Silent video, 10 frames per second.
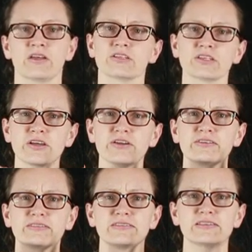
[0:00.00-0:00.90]
So
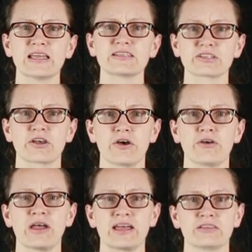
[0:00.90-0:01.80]
let's
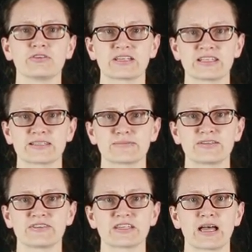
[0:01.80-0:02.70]
go and look at some
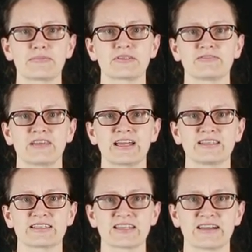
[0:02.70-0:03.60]
different types of
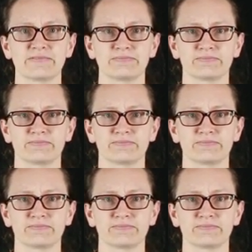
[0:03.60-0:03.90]
lights now.